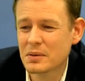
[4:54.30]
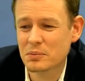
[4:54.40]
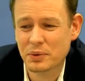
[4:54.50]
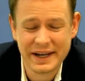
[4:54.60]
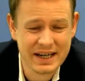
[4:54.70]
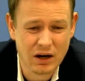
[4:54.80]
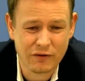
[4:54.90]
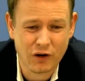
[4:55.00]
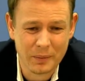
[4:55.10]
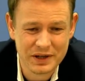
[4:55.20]
break our
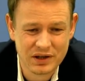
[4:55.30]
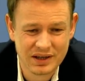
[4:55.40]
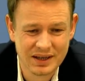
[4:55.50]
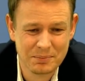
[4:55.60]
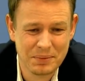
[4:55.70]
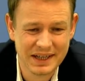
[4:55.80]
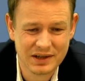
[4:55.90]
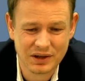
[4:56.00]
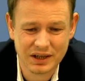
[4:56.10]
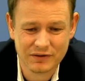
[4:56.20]
format a bit
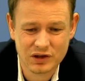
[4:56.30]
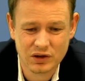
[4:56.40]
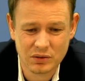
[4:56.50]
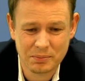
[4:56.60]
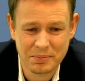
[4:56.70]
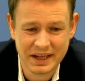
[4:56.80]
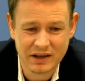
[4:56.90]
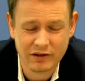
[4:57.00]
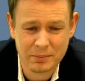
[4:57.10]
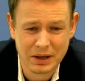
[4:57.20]
to give too big
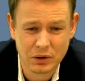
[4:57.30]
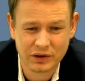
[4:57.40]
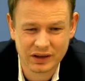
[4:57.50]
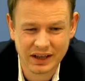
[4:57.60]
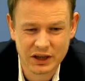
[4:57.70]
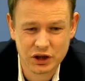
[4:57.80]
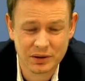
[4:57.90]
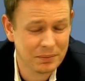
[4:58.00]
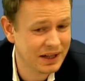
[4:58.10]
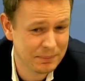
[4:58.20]
of a Maróczy lecture,
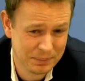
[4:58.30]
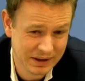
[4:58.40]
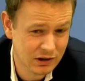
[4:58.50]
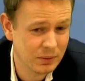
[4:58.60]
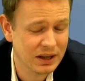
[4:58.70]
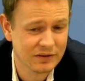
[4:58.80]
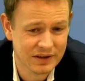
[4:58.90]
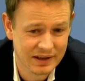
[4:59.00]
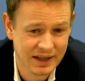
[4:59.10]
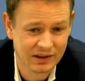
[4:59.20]
but I do believe
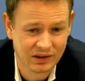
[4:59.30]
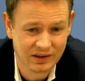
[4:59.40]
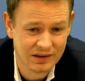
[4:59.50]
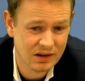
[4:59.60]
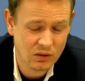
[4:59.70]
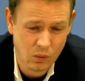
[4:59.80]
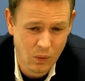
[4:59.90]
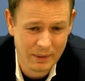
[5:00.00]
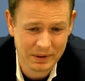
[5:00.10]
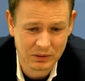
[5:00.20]
that that's
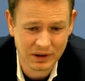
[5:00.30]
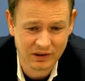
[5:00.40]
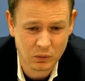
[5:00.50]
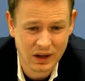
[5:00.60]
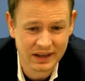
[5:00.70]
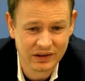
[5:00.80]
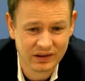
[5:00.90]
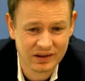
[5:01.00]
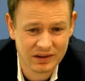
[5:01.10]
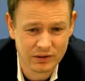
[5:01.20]
One big reason why it's
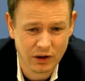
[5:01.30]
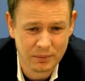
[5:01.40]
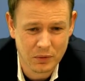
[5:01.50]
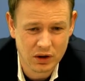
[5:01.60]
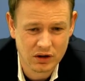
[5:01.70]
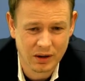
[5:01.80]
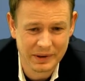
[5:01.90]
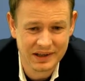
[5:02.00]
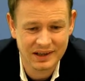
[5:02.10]
not more common